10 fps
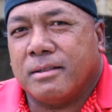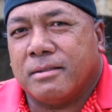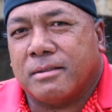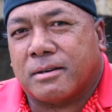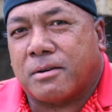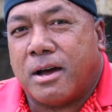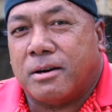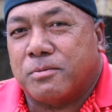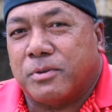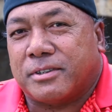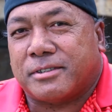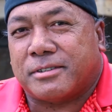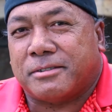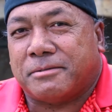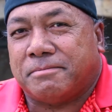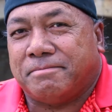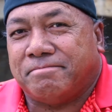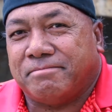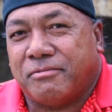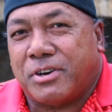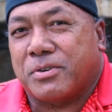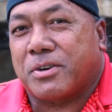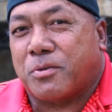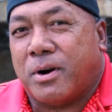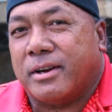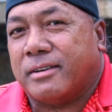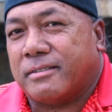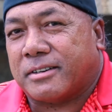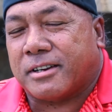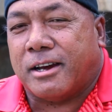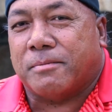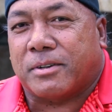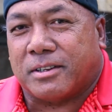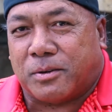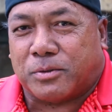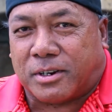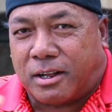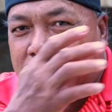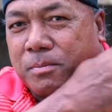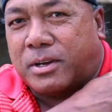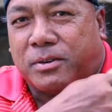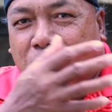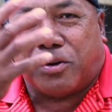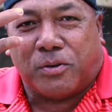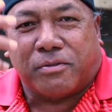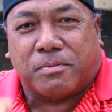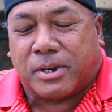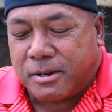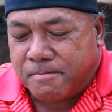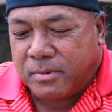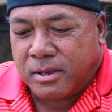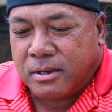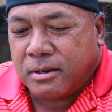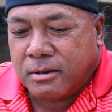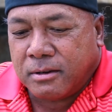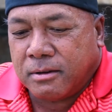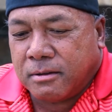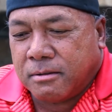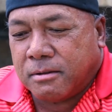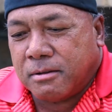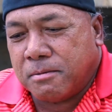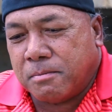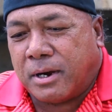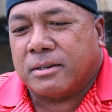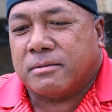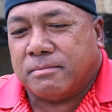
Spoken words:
The crowd was very quiet at the time because there was a lot of blood all over me. But